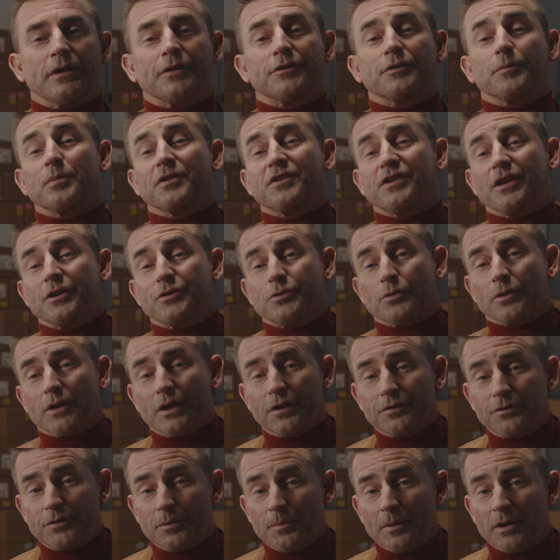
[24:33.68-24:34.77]
as a potential
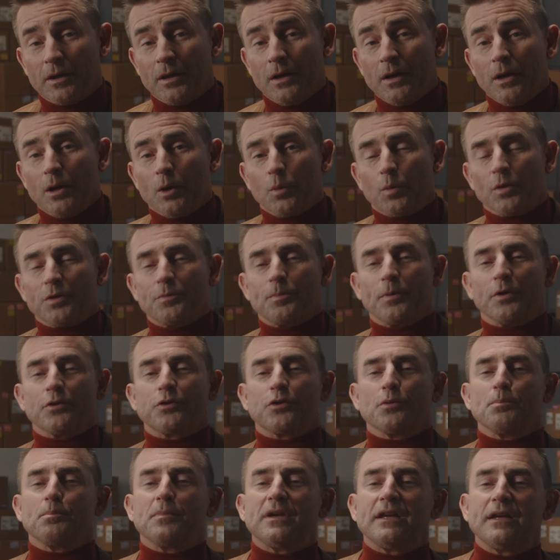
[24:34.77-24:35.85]
customer with
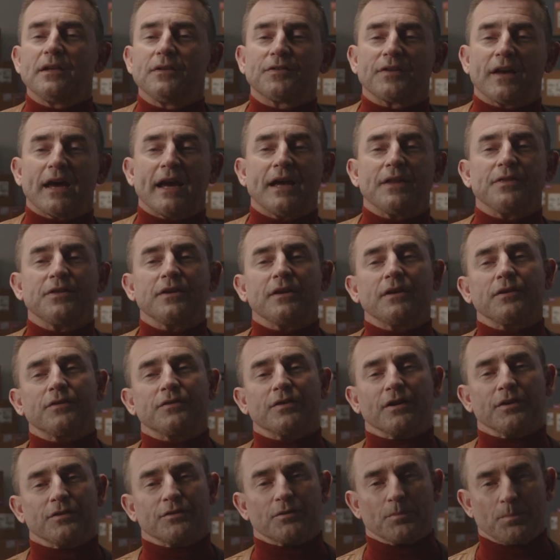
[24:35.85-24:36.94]
both the means and the
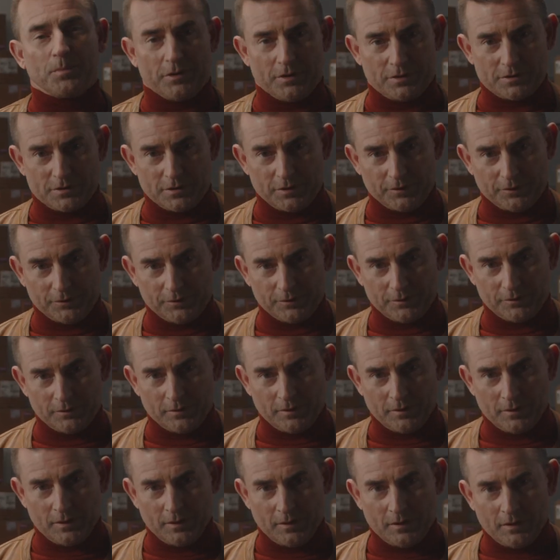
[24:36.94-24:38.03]
intent to purchase.
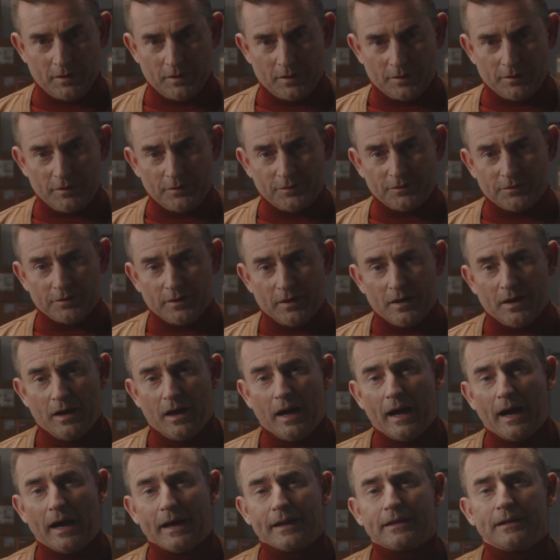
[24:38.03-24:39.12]
This
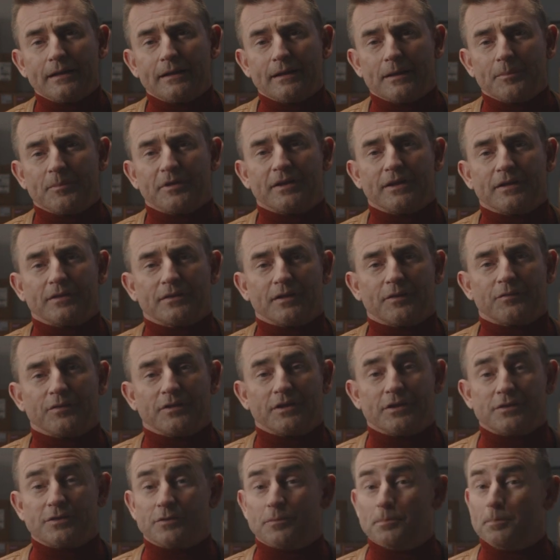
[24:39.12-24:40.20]
highly limiting
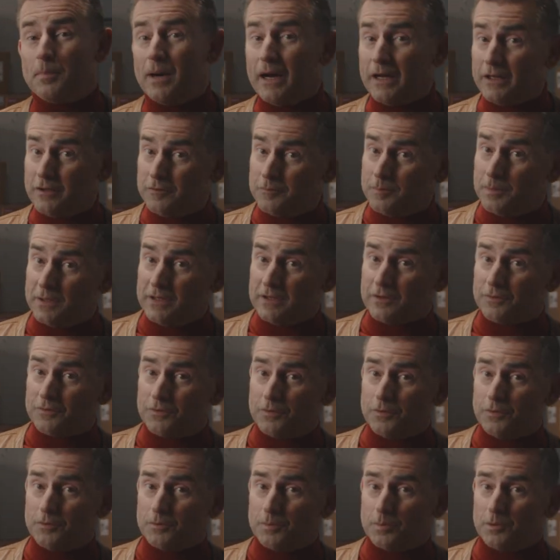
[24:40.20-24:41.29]
definition might have been
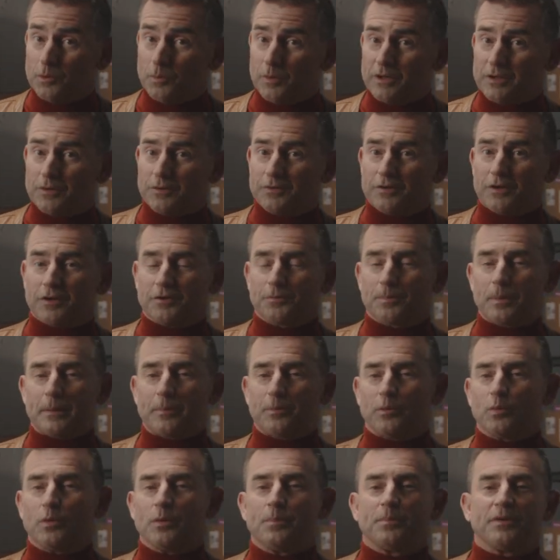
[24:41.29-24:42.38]
excusable when your
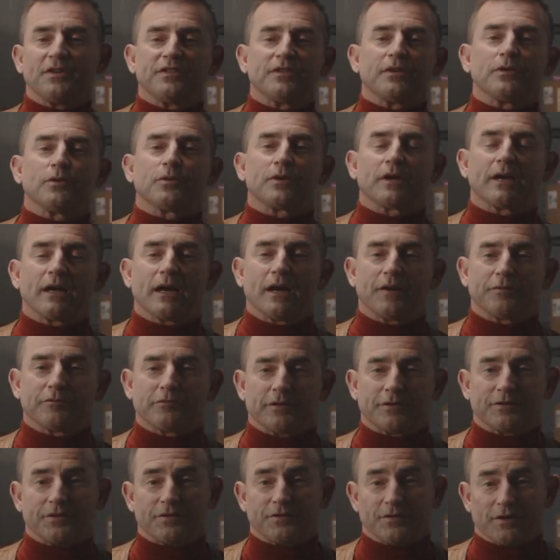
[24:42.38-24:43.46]
salespeople were busy looking
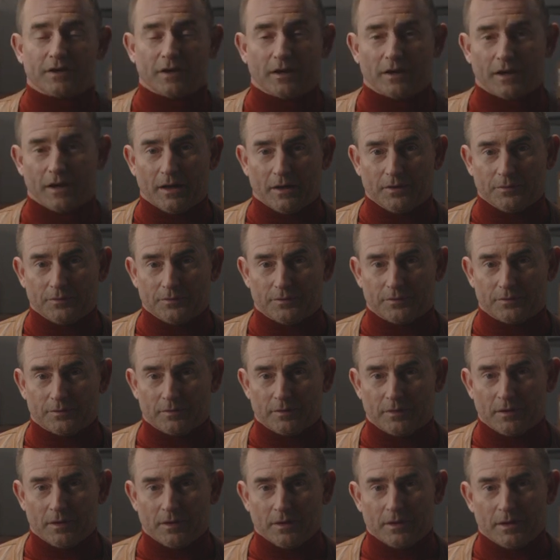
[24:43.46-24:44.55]
after existing accounts.
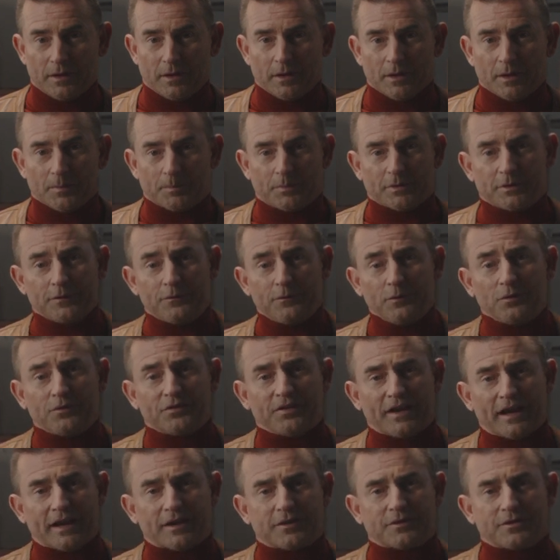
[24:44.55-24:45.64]
But if you
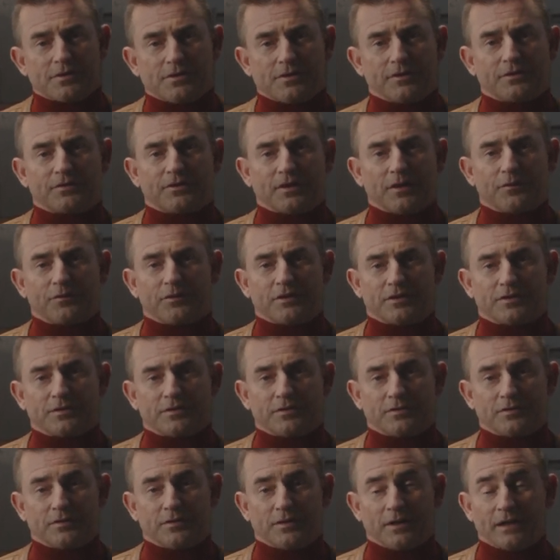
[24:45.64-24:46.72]
sanction this
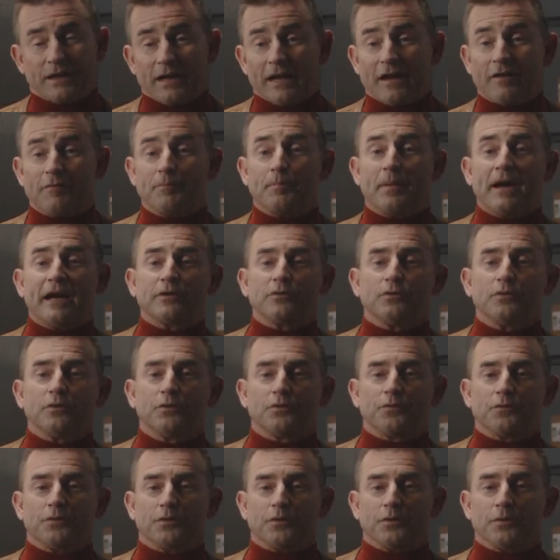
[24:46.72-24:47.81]
definition, then I have bad
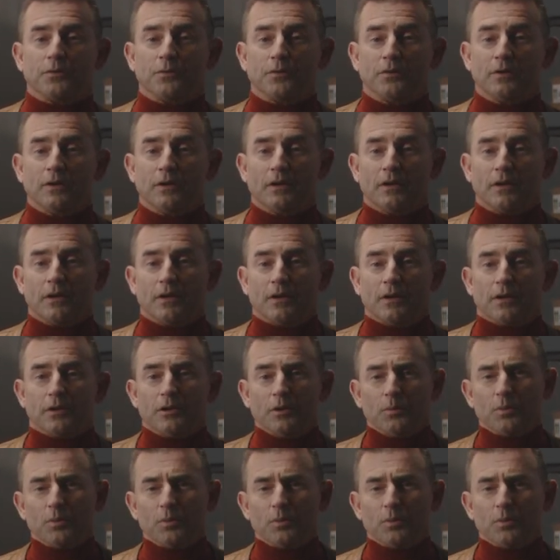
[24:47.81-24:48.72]
news for you. You